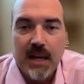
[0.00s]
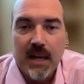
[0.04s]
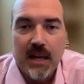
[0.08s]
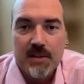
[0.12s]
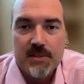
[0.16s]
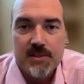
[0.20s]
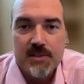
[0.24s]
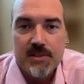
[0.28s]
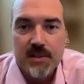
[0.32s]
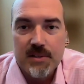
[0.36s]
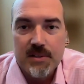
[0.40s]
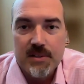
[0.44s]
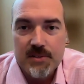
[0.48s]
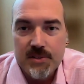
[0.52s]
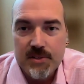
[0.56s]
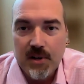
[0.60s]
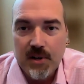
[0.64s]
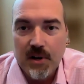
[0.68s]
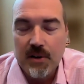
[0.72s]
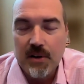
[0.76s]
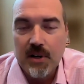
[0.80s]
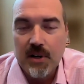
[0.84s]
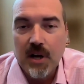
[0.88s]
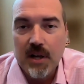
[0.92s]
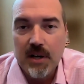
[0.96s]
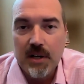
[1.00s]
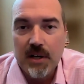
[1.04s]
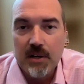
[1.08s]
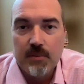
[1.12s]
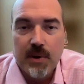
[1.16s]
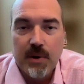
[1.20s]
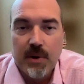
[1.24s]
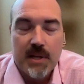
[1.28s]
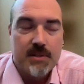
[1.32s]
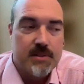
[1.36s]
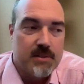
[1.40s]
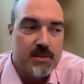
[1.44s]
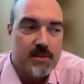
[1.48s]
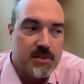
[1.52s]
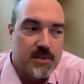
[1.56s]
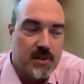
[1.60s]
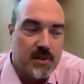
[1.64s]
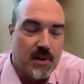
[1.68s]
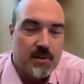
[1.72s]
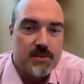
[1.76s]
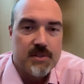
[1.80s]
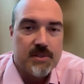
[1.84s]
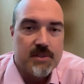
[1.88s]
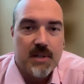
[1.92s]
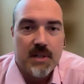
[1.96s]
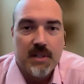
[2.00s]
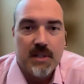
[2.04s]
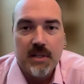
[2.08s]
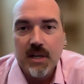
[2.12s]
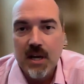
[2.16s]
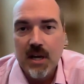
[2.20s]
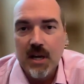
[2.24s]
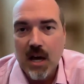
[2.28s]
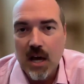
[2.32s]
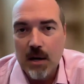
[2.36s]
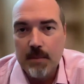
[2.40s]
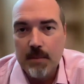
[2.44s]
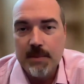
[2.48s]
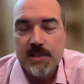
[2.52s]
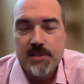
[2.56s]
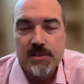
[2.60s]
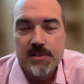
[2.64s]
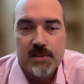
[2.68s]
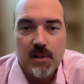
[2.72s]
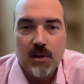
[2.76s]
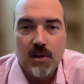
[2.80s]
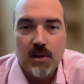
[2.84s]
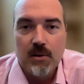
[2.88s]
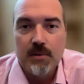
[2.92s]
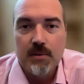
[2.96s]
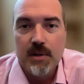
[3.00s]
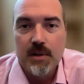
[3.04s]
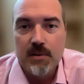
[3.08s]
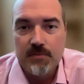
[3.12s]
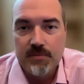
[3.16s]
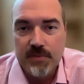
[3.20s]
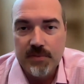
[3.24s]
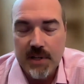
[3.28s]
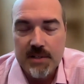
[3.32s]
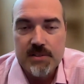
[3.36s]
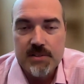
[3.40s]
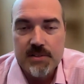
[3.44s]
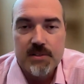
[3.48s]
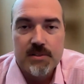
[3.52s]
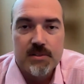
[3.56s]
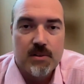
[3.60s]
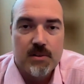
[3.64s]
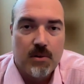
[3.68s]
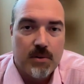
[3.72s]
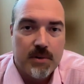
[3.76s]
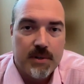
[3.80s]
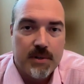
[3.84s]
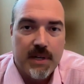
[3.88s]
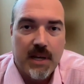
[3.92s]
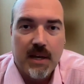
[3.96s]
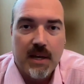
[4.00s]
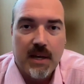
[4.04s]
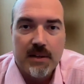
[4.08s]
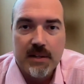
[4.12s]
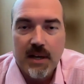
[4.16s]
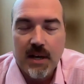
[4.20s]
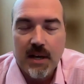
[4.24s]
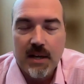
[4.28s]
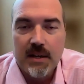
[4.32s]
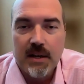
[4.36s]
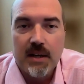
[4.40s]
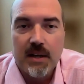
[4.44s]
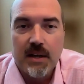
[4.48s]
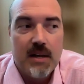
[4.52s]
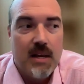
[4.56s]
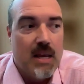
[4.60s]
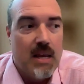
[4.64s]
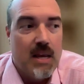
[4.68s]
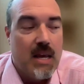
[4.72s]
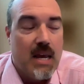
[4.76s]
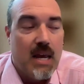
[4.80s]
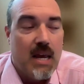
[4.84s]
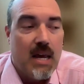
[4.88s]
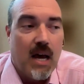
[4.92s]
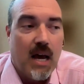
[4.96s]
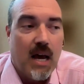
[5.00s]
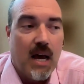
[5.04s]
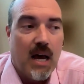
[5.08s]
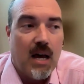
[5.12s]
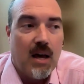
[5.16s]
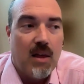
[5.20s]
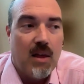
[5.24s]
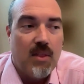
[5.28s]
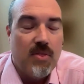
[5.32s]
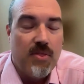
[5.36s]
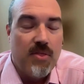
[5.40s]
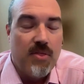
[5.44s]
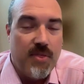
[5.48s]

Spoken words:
of Canada is going to start cutting rates, and you start seeing the economy slow and inflation's going down, yada yada.